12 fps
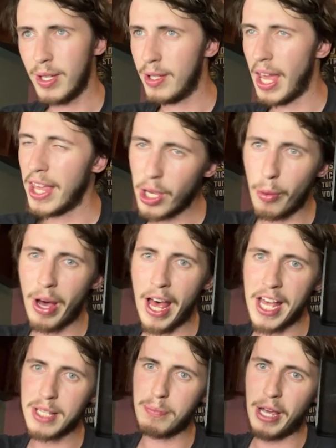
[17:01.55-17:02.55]
Get your
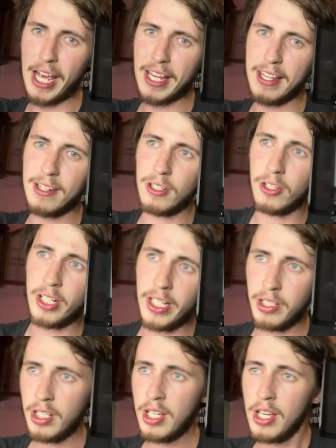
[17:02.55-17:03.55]
ass back in
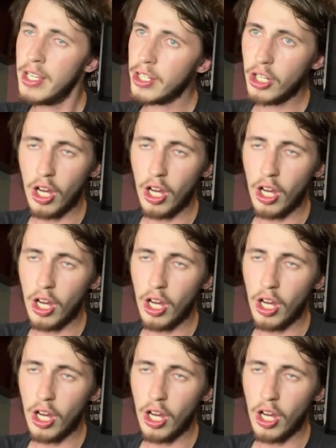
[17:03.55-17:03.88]
line. You